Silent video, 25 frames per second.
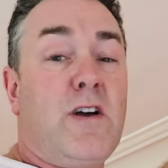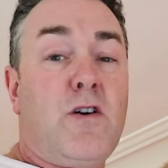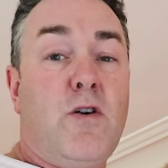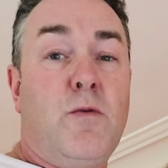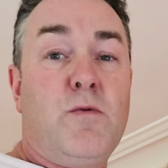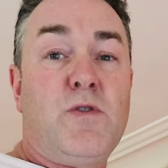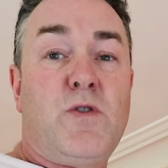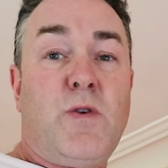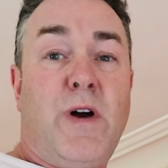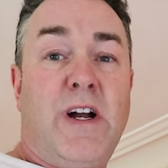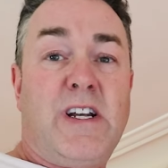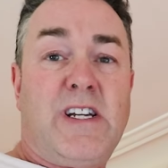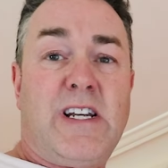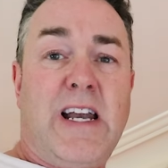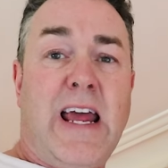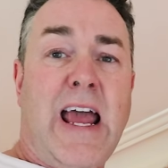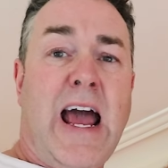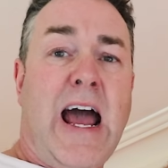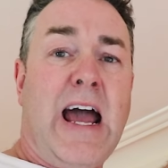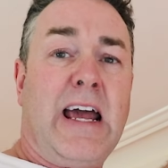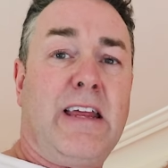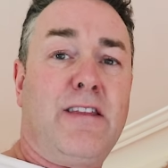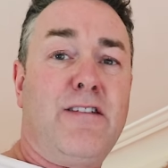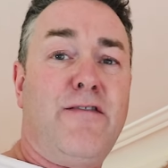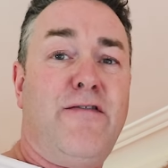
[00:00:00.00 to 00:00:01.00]
I come to actually
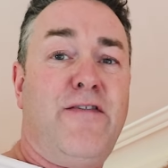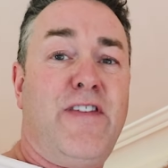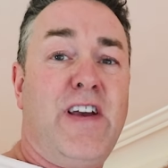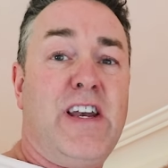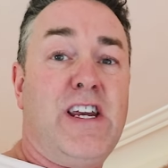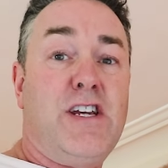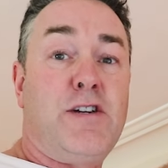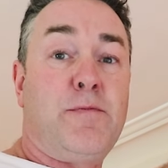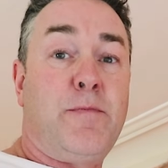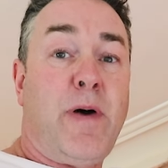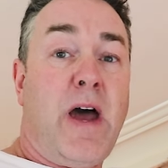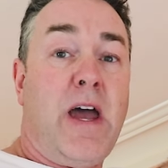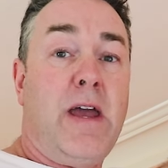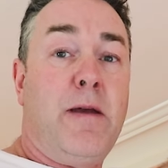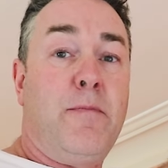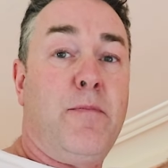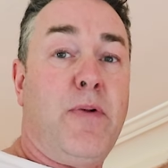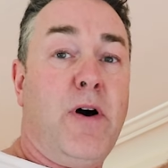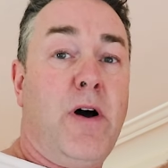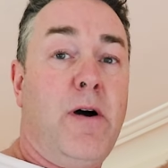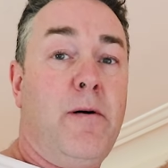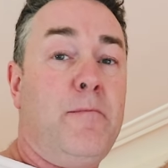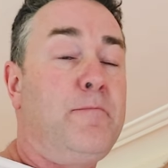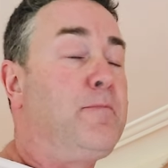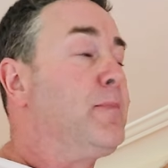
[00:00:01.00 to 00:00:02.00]
hang the finished
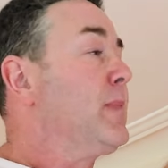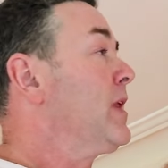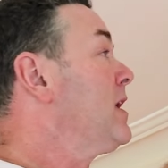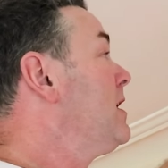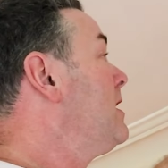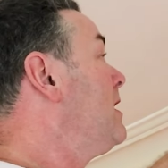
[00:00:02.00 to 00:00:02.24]
paper,